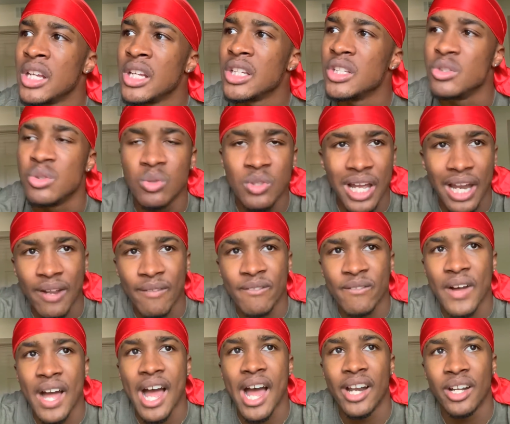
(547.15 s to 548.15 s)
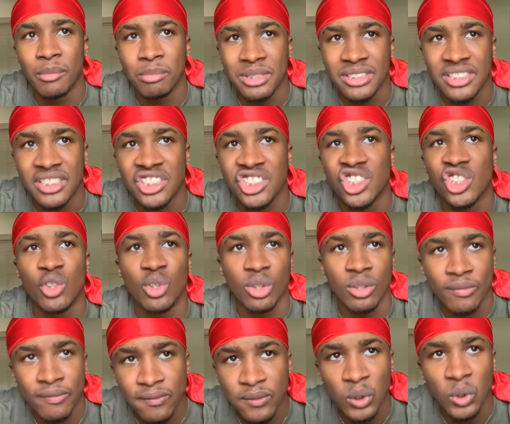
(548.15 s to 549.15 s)
You got to find a position on
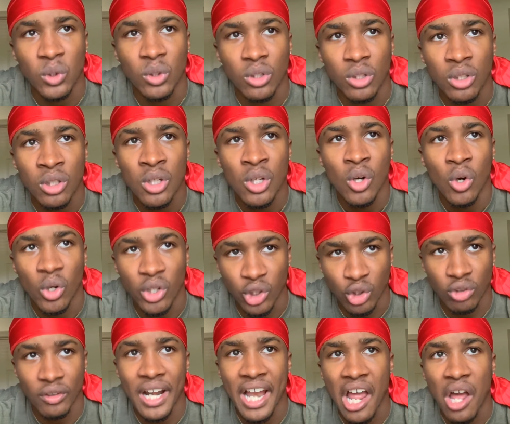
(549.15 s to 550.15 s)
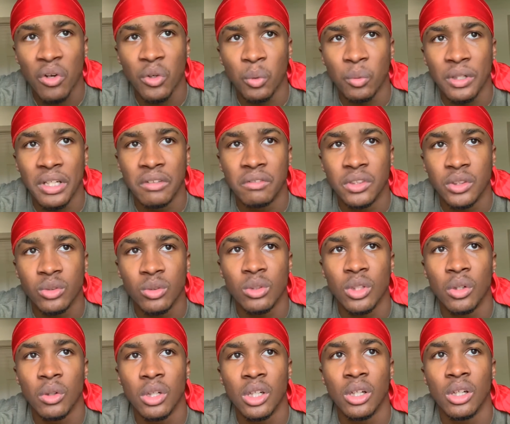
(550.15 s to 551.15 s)
the floor, on the ground or whatever, you
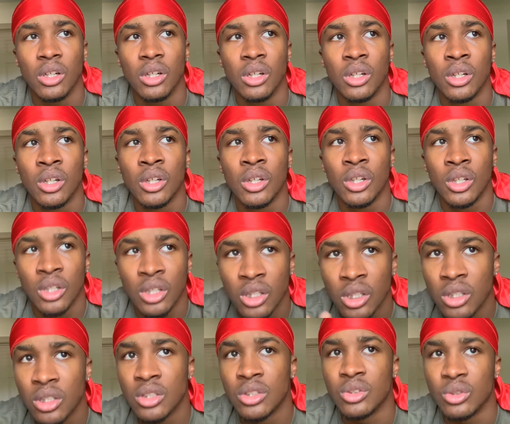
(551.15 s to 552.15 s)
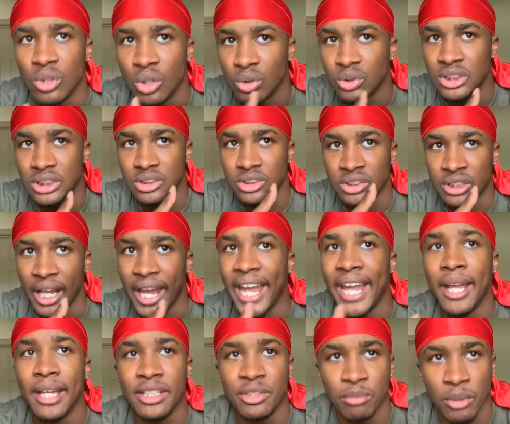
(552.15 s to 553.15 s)
know, to
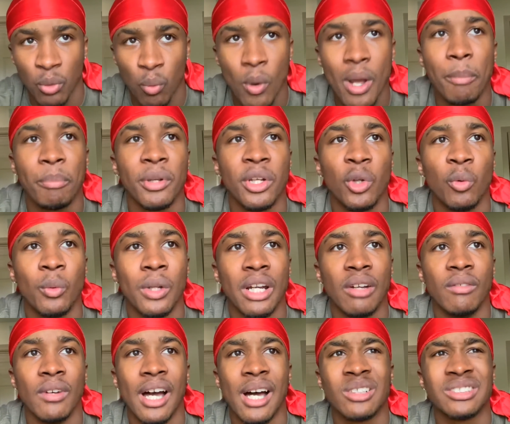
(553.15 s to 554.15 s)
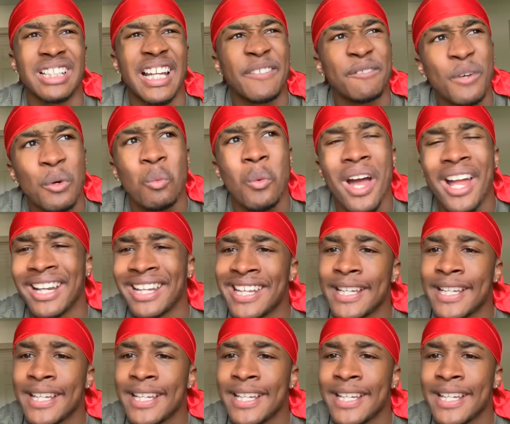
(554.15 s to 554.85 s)
aim your weapon or whatever. I was like, for what?